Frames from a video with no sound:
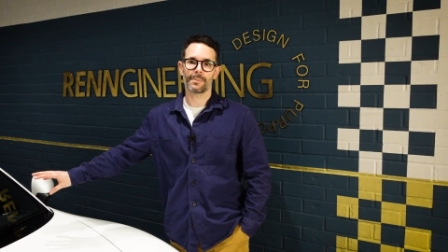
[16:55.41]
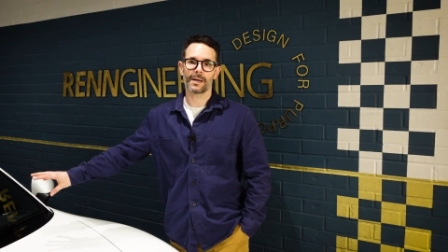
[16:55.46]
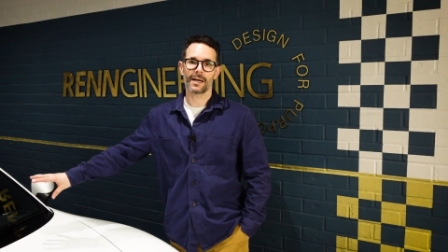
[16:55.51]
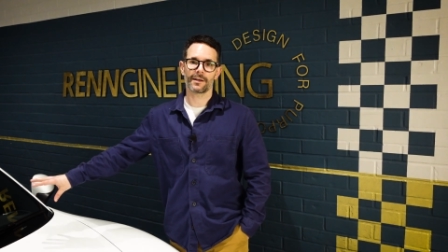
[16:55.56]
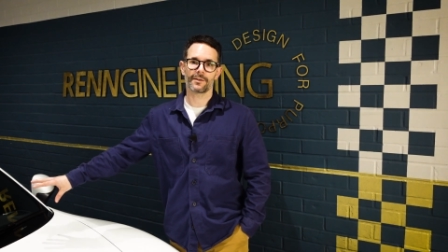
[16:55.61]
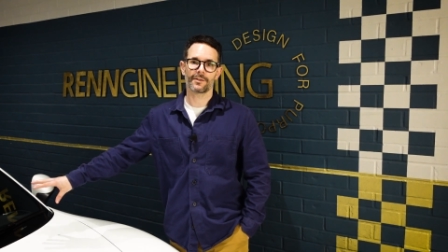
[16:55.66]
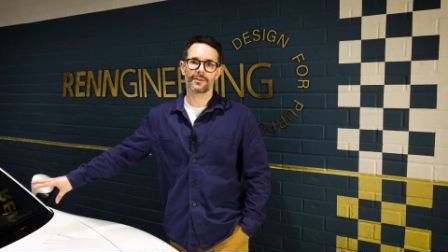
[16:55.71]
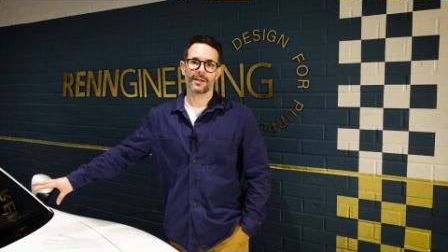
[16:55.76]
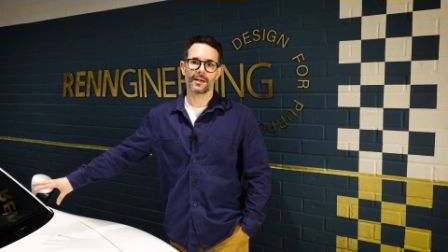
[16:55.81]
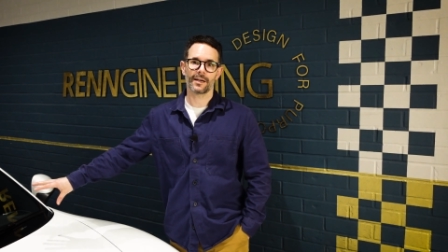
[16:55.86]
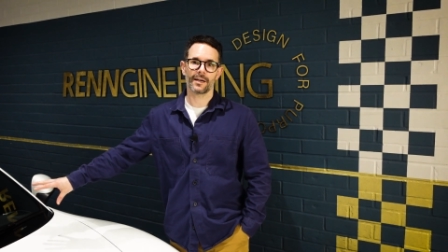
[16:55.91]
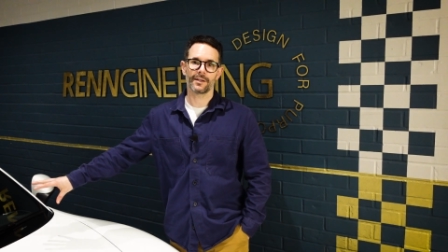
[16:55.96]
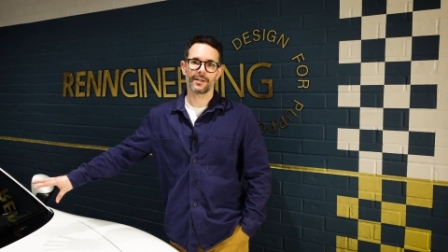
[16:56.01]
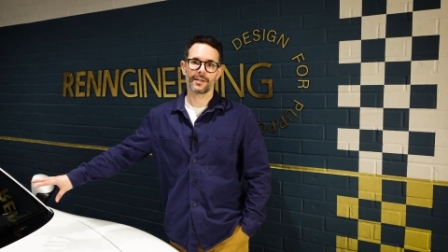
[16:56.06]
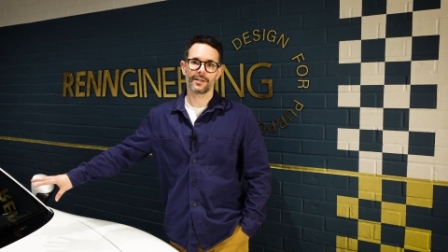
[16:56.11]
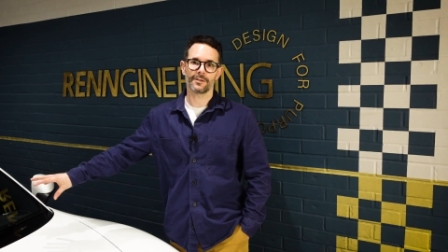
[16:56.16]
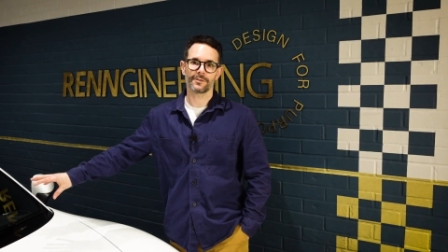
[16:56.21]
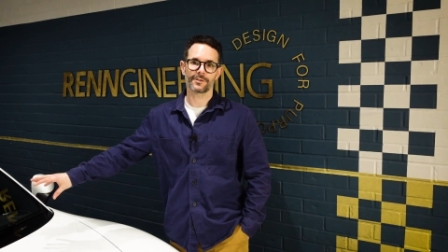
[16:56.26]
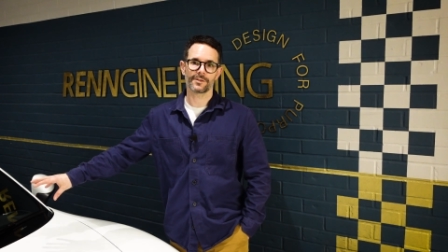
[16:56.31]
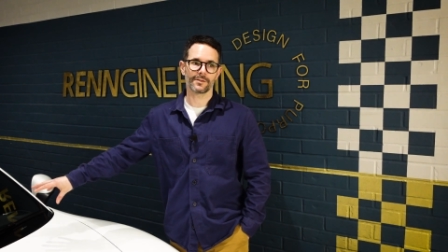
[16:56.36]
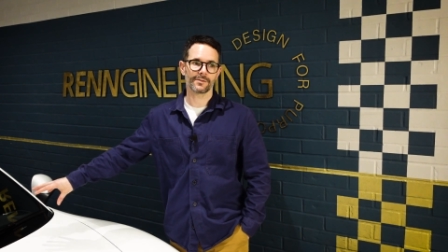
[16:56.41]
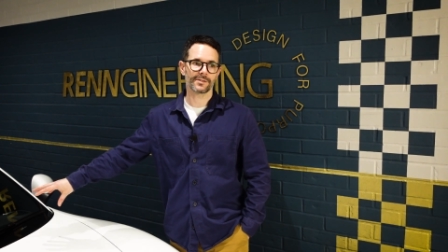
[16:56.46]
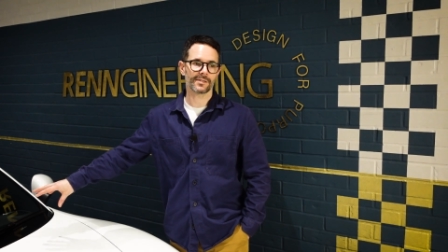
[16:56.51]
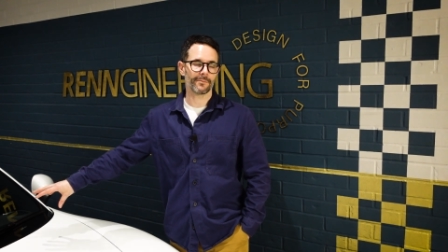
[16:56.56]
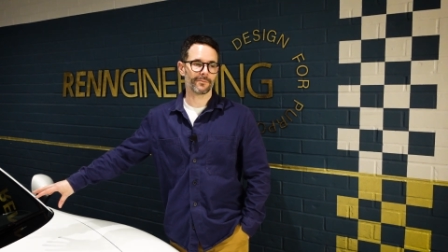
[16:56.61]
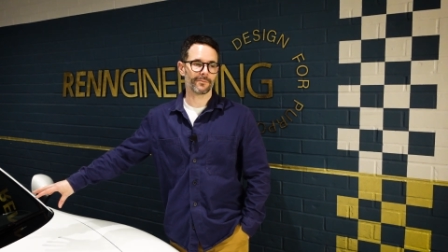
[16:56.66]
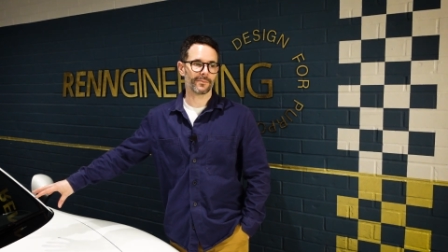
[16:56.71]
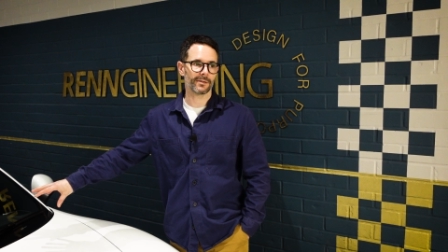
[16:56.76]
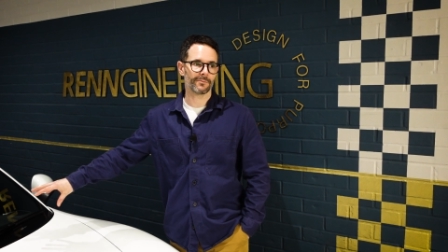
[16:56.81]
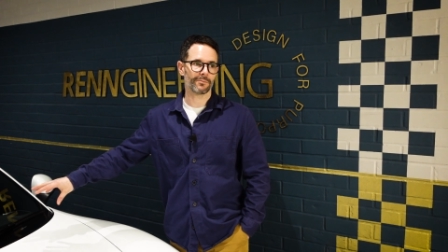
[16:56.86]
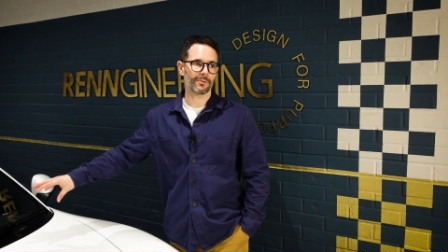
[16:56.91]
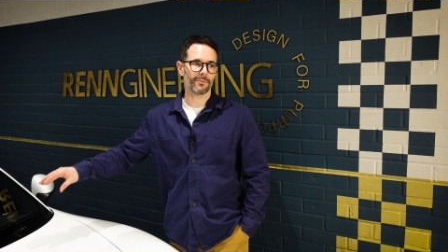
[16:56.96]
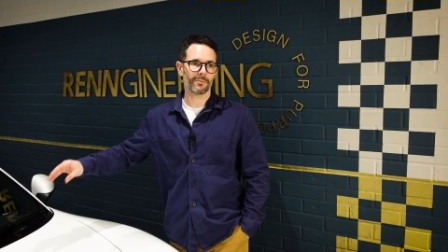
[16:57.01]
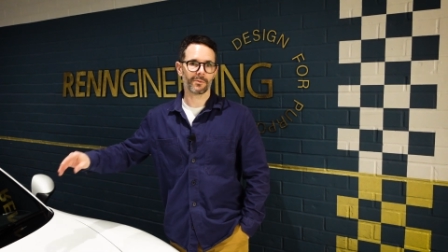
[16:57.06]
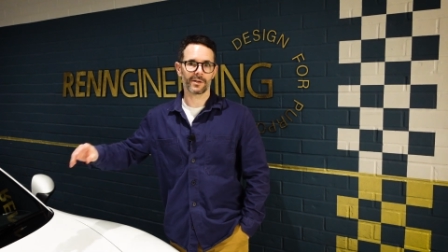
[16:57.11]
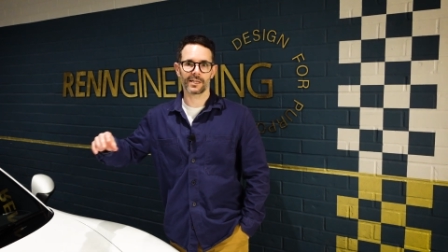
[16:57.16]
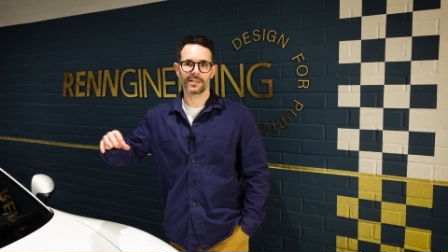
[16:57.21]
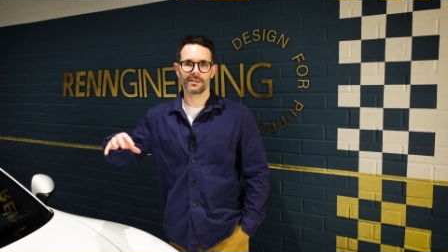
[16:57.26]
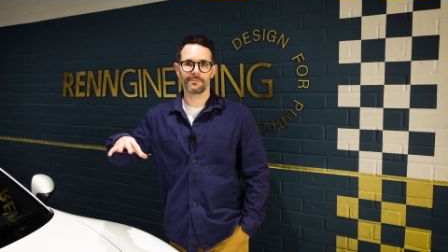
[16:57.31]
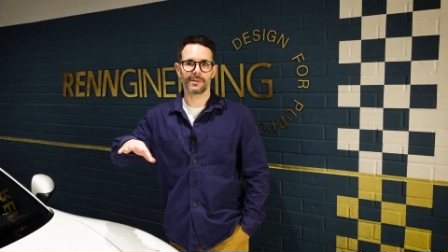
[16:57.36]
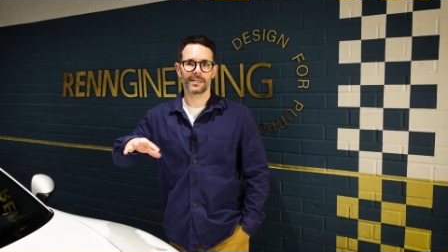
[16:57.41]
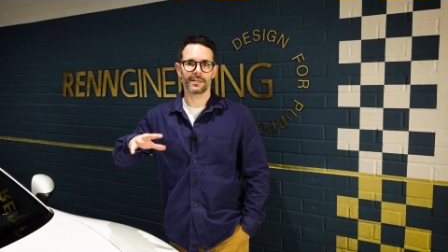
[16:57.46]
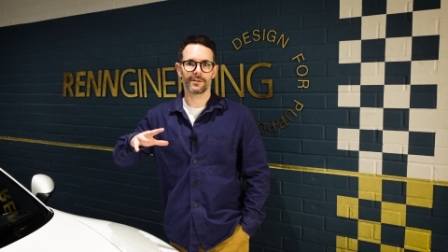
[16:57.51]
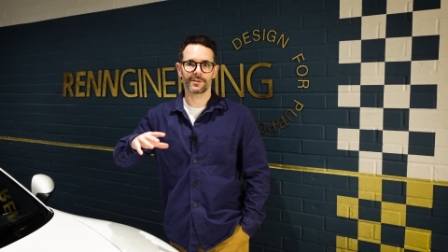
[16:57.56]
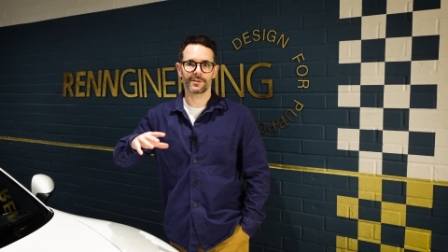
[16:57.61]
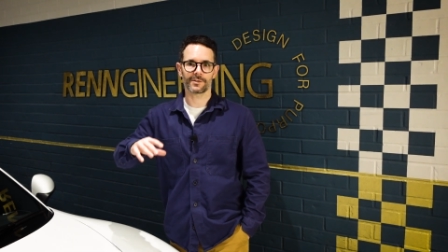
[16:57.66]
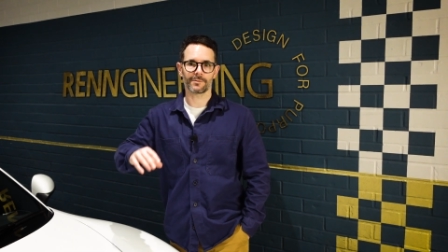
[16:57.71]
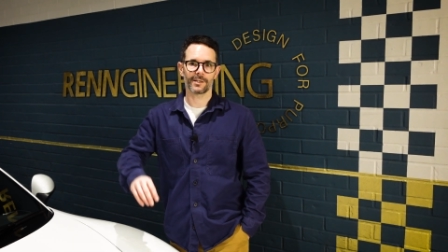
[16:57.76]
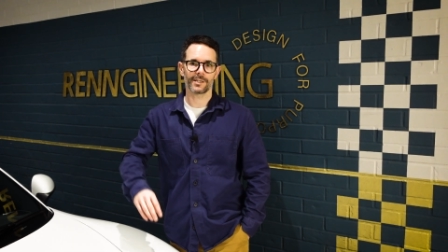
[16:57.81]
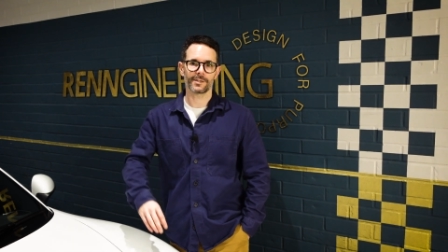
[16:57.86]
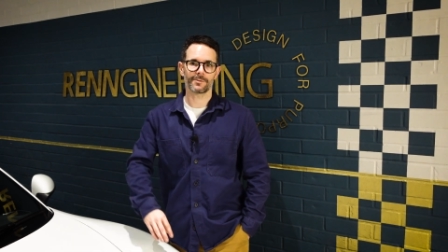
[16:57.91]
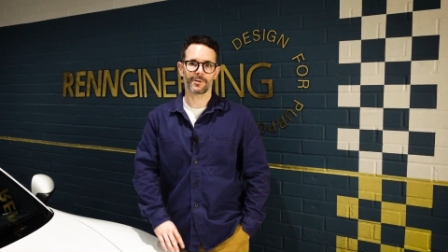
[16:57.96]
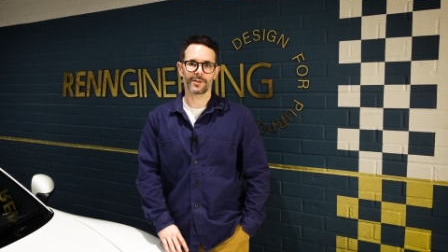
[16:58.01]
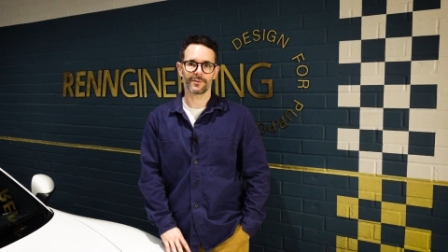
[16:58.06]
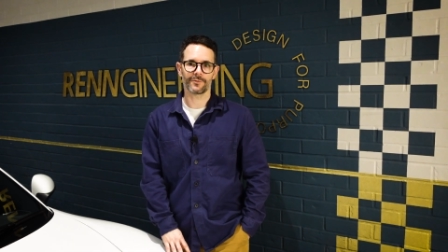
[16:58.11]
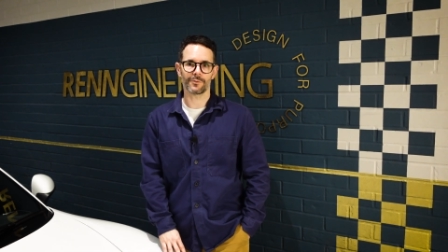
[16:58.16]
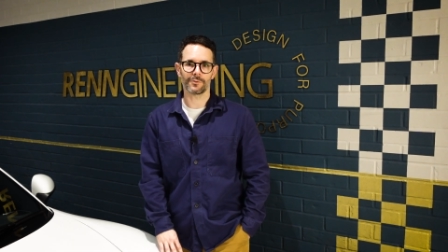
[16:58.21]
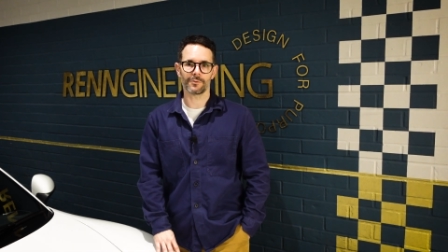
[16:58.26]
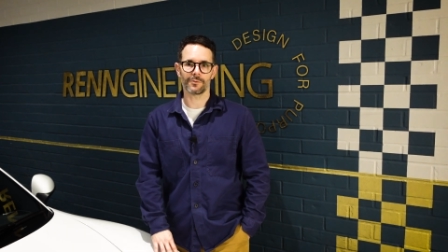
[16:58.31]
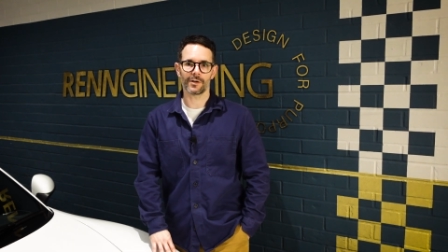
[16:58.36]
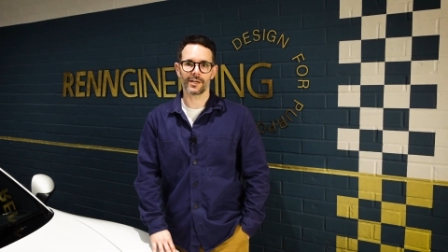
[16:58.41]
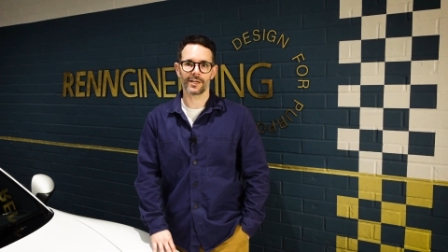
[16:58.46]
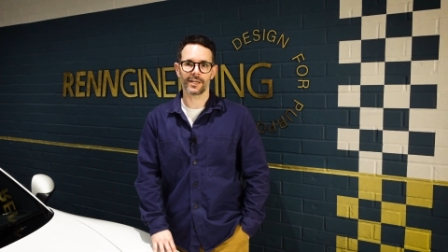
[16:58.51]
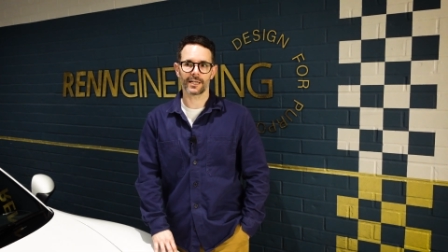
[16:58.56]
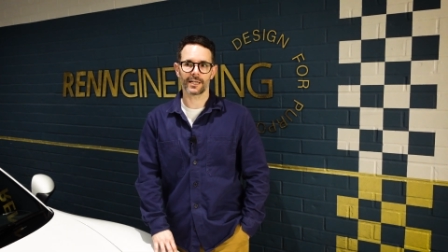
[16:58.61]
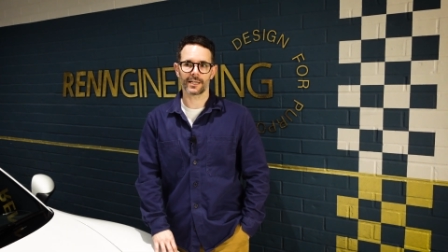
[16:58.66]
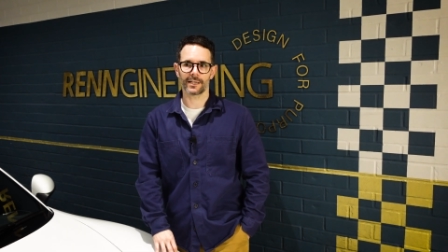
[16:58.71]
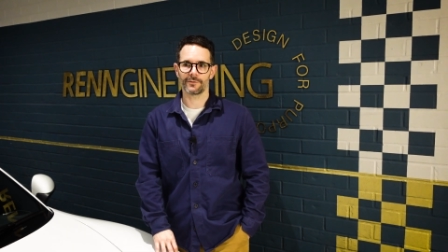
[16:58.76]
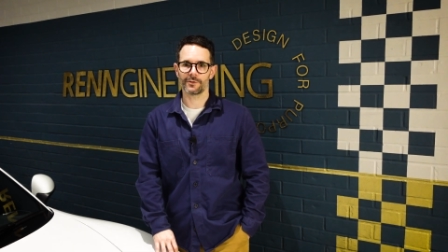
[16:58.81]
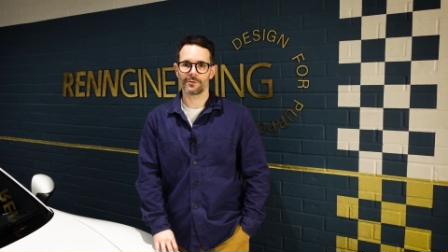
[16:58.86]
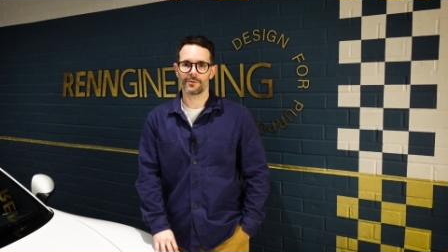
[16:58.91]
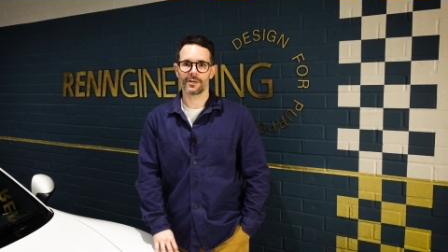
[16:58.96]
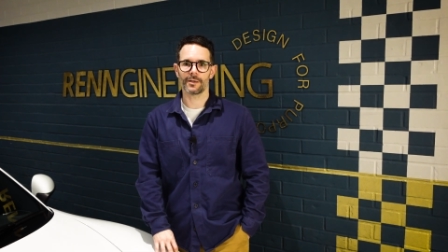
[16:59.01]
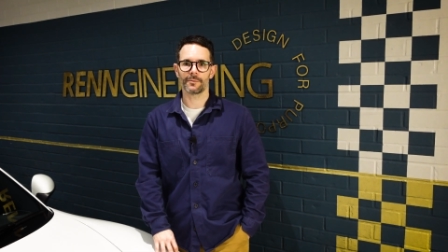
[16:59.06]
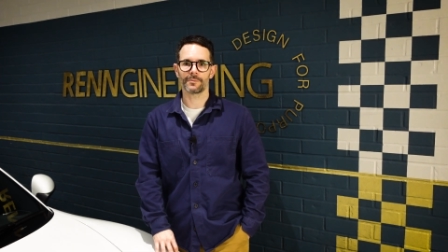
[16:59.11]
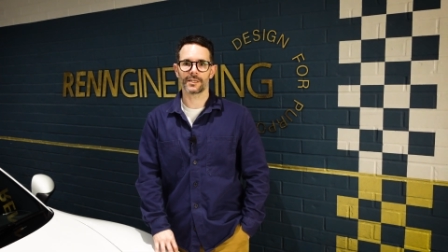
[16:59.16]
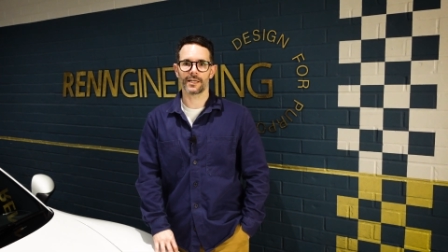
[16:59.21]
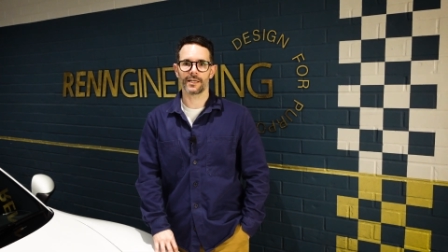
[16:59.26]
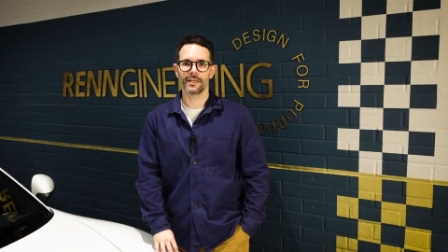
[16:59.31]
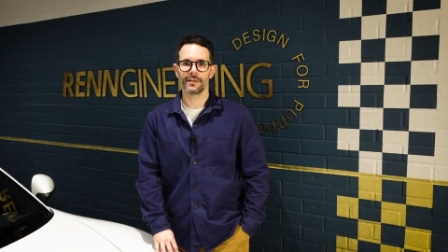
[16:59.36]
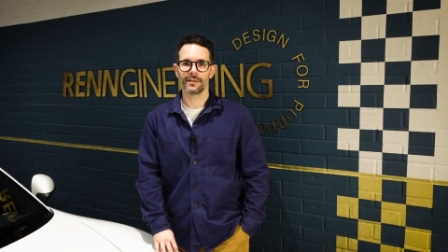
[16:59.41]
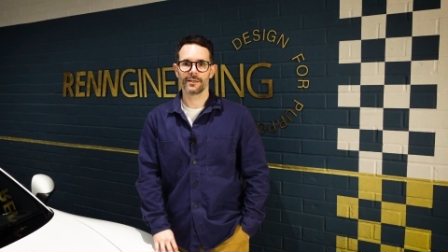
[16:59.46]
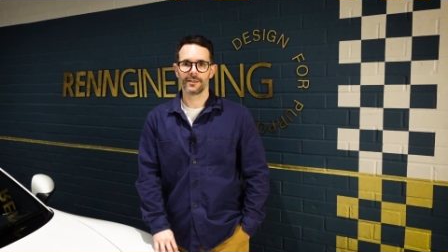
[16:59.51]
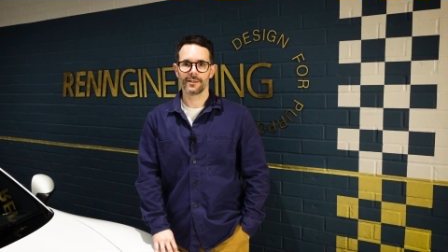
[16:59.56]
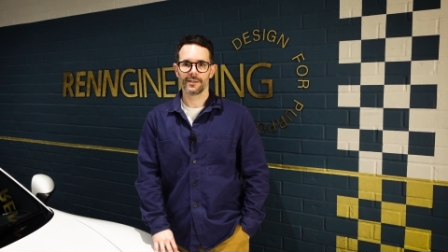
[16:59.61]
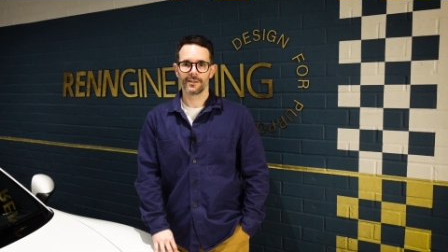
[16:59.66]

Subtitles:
bank that and then I'll do something probably in the middle of 2024 and then give you an update.